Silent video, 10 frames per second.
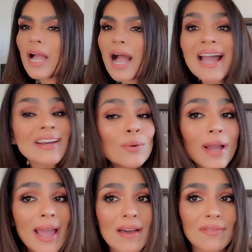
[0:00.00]
I don't
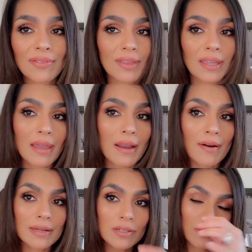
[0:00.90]
have thick hair.
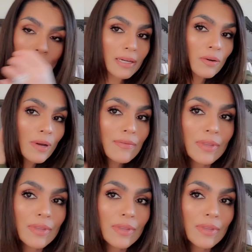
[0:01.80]
I don't have